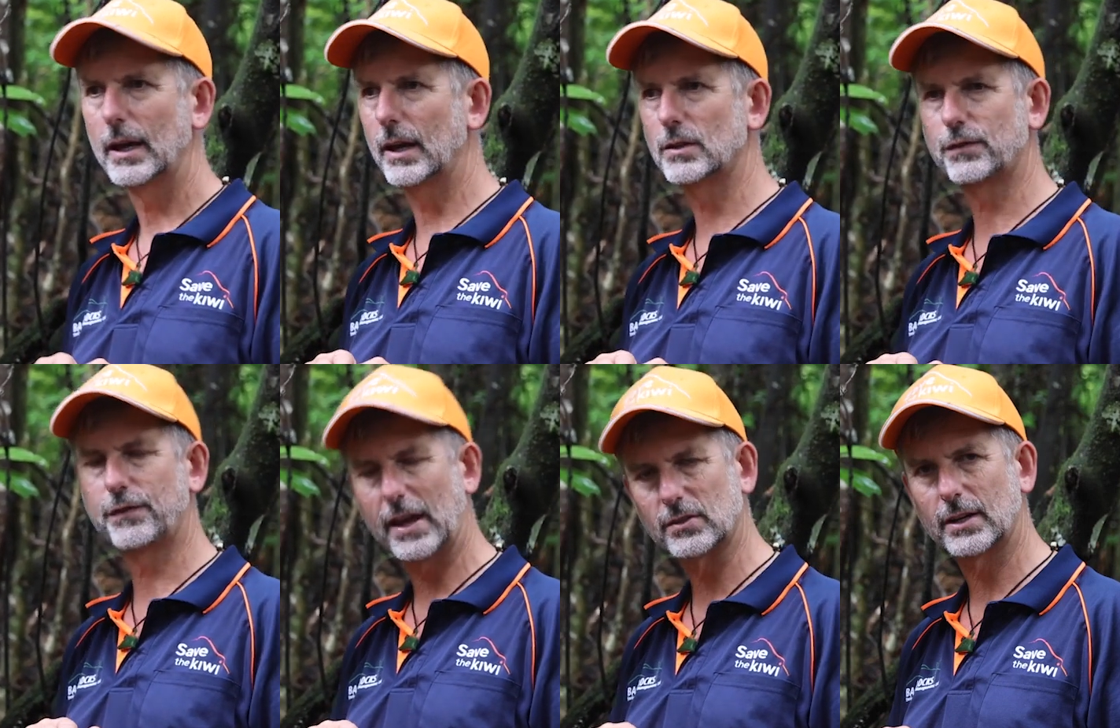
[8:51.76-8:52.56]
it's
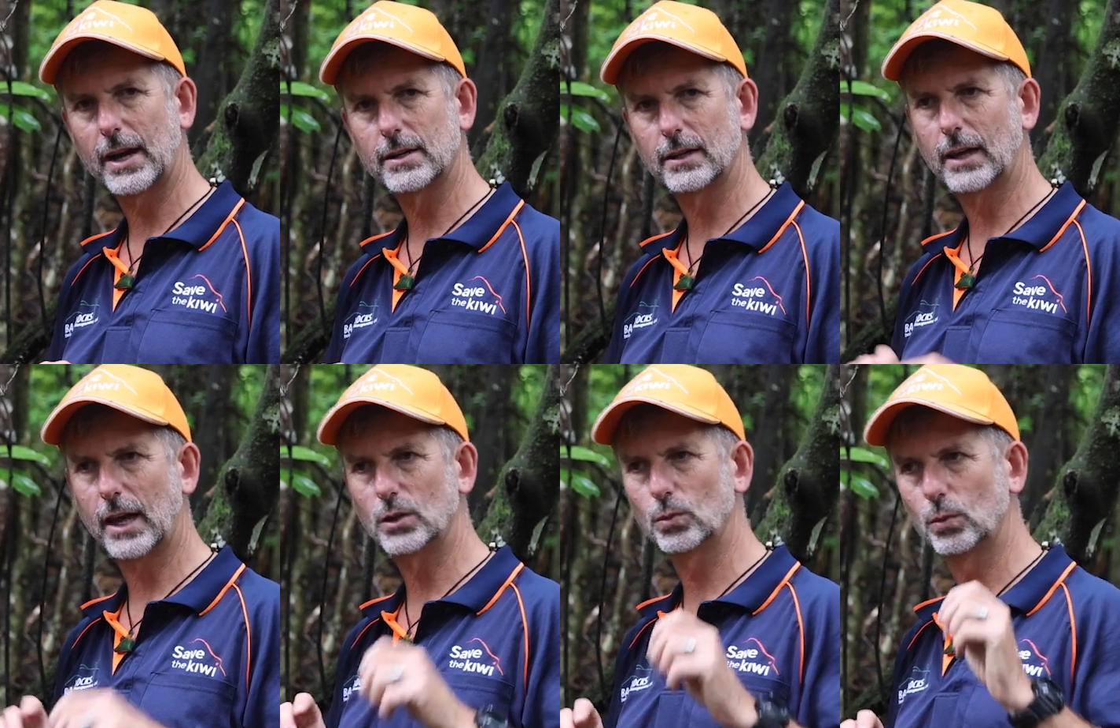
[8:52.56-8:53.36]
fascinating
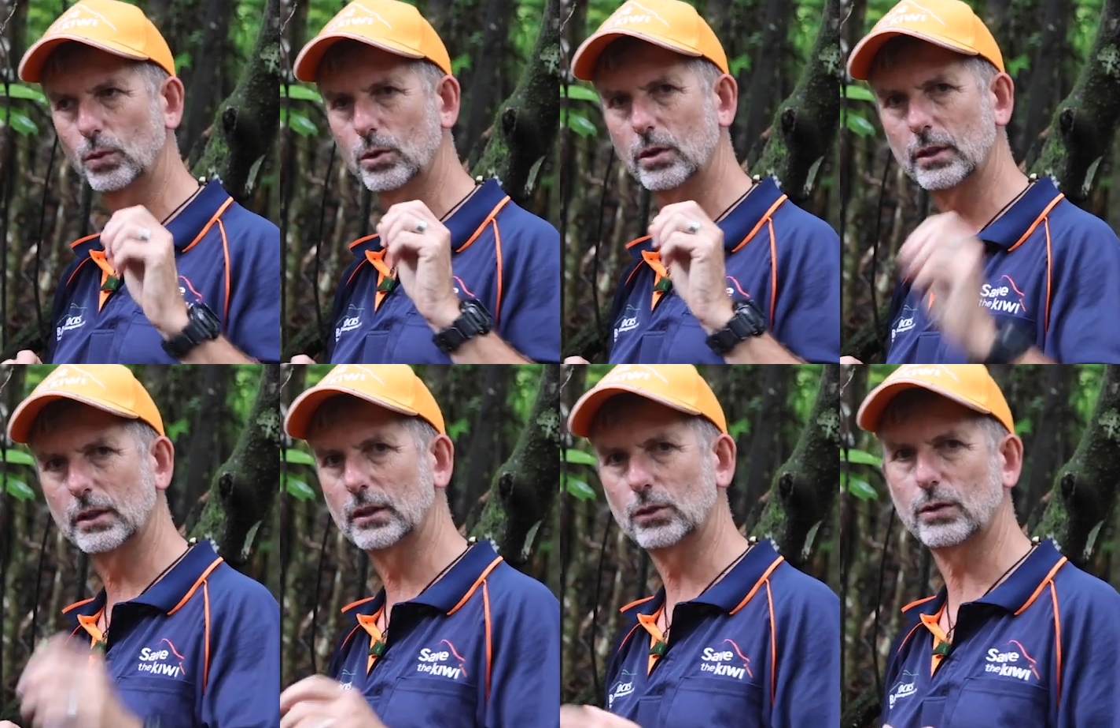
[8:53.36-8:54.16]
and you will learn
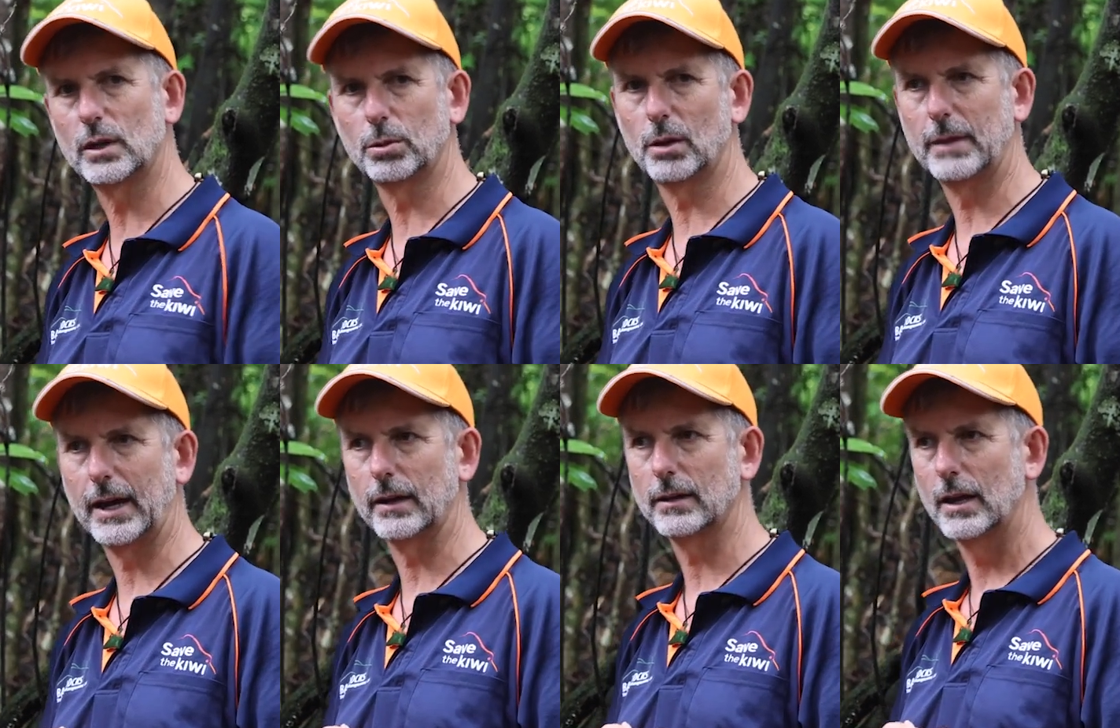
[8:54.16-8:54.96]
an incredible
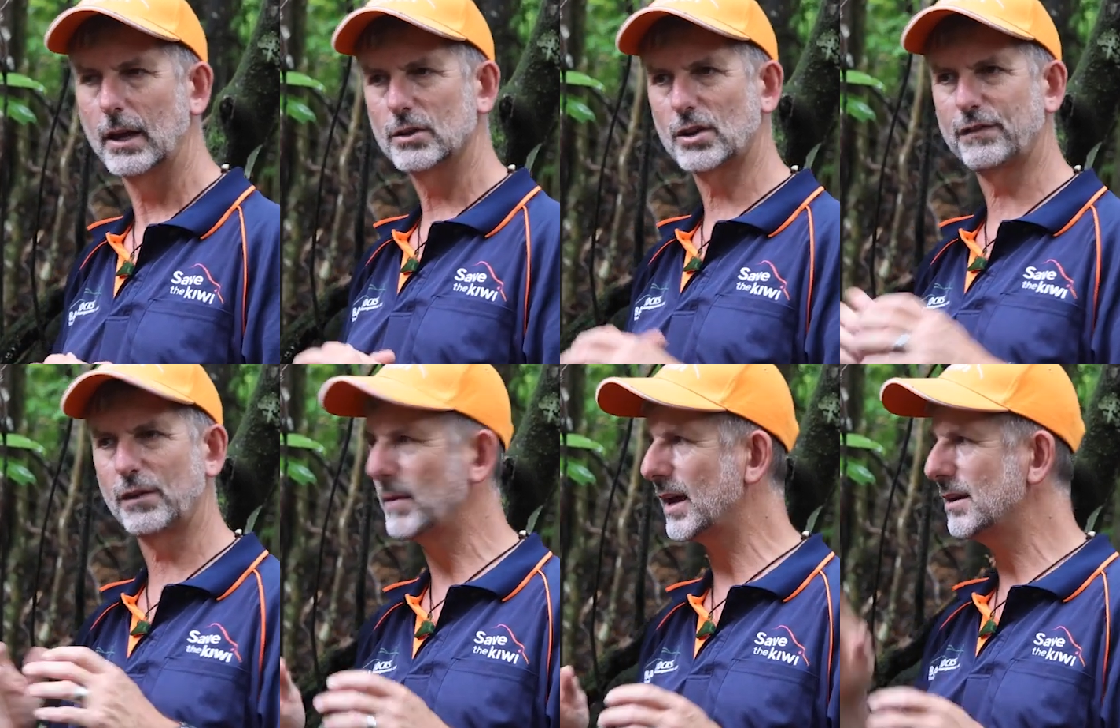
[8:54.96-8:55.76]
amount. So
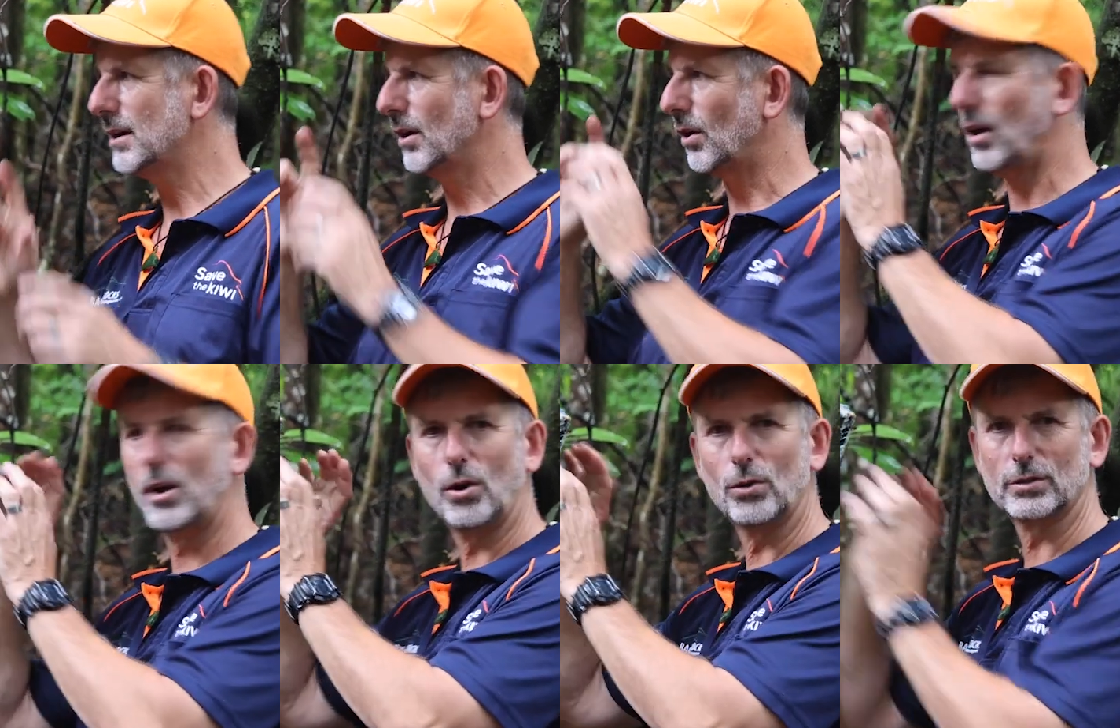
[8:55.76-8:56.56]
for me, I
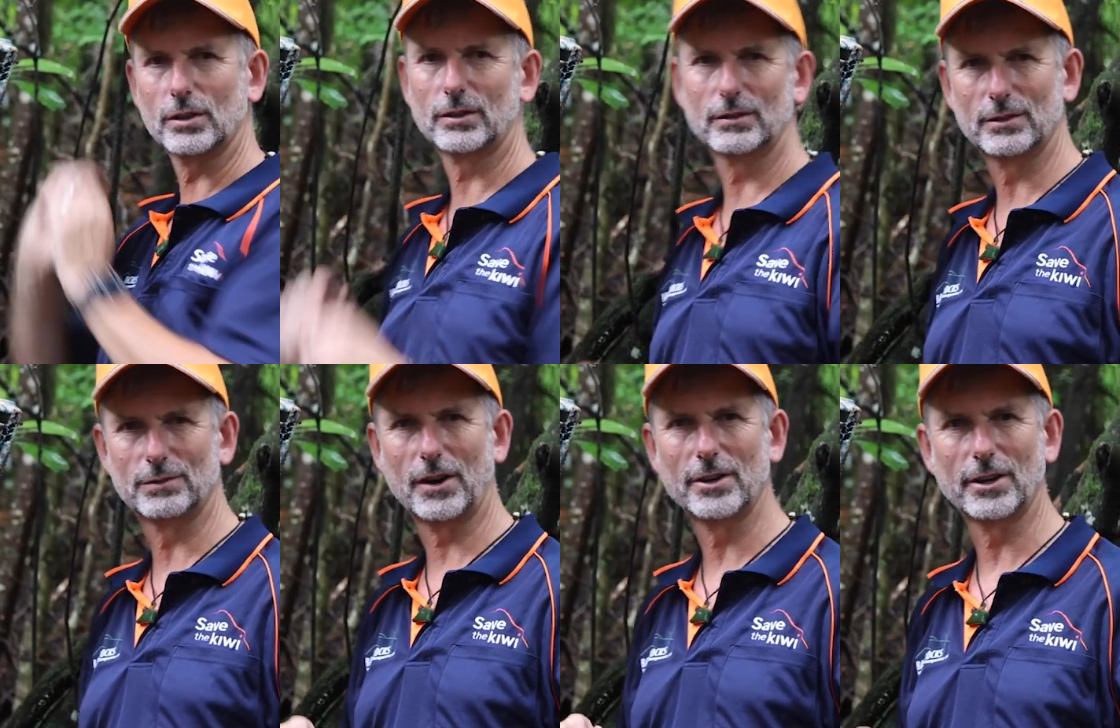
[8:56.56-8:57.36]
hog the
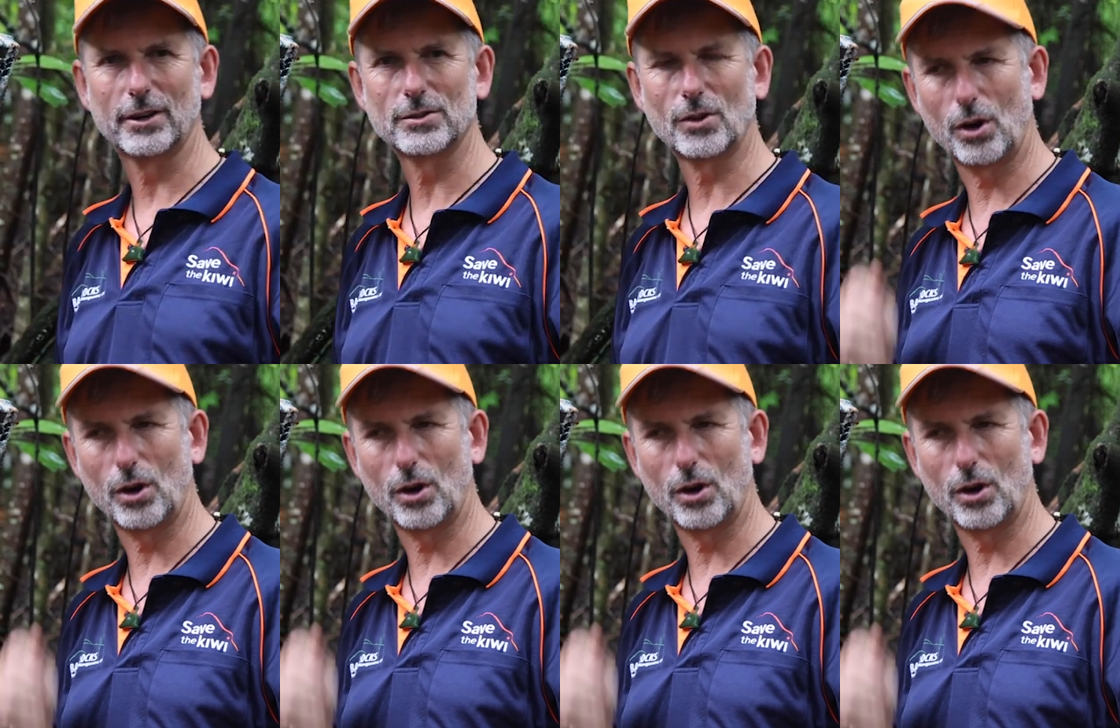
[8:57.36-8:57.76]
photos.